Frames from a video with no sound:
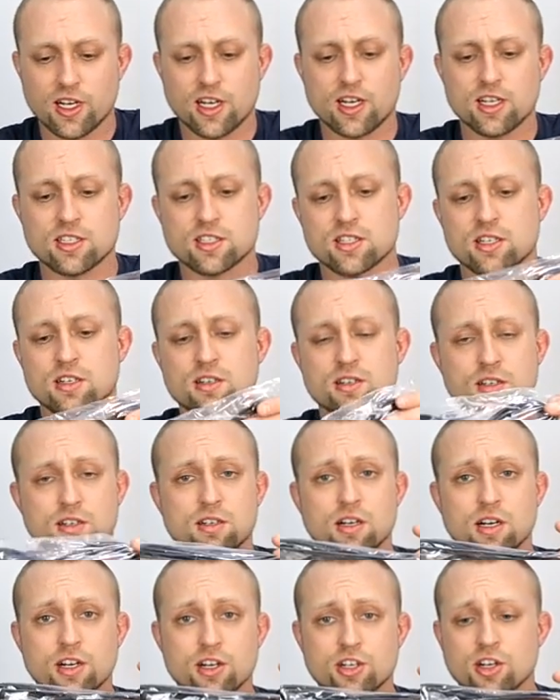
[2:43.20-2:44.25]
as
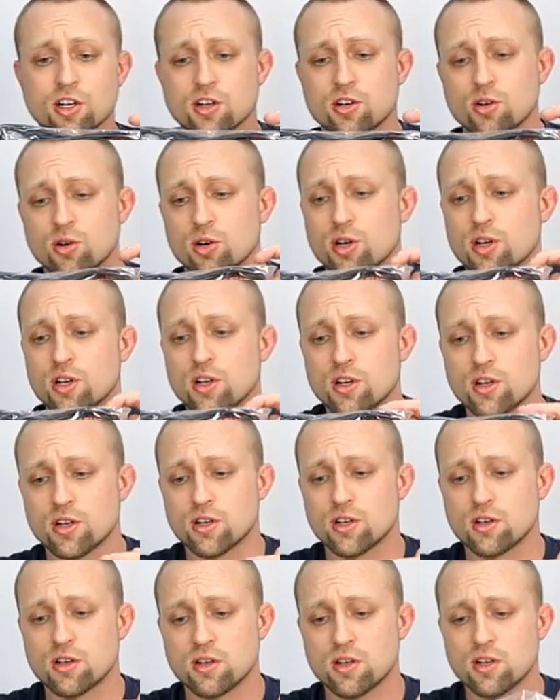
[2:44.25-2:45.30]
a guitar chord.
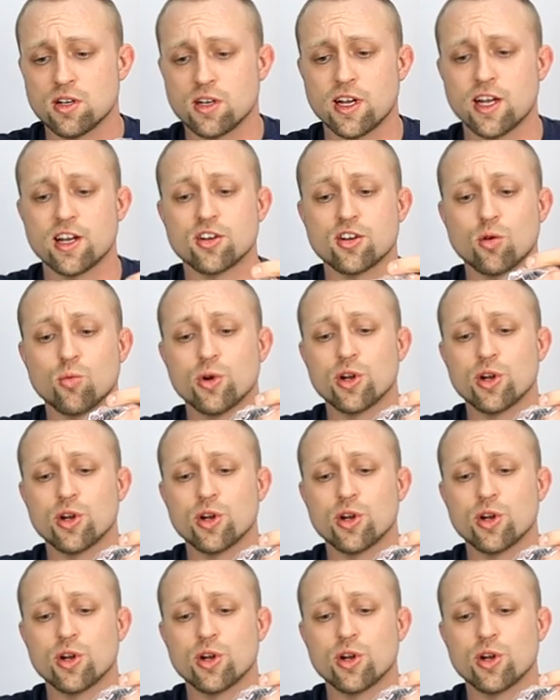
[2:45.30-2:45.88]
And